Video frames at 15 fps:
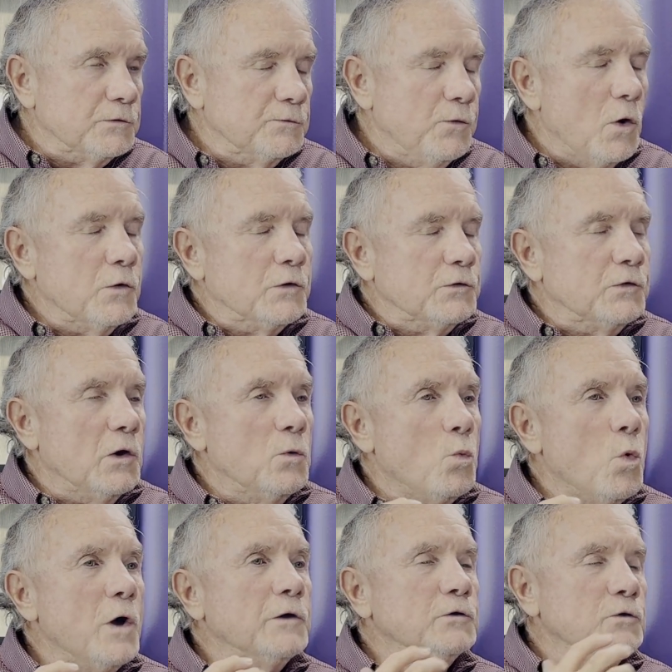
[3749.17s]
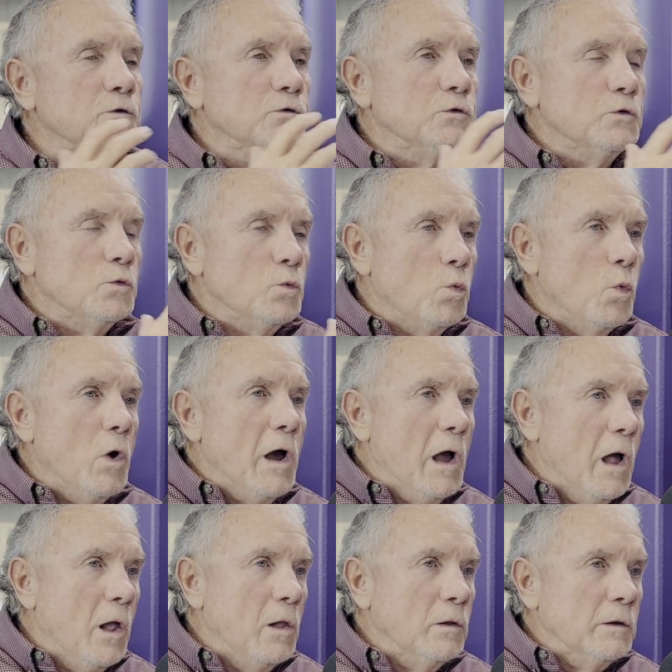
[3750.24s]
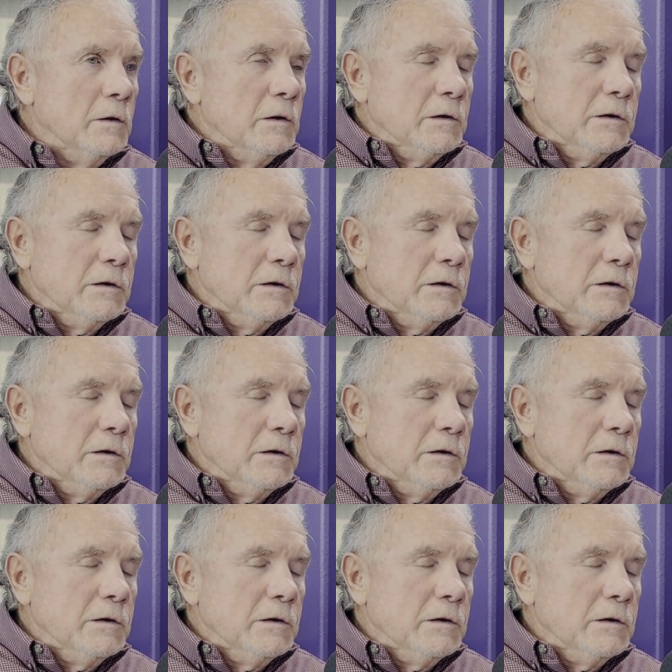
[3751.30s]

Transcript: Focus on what you do well.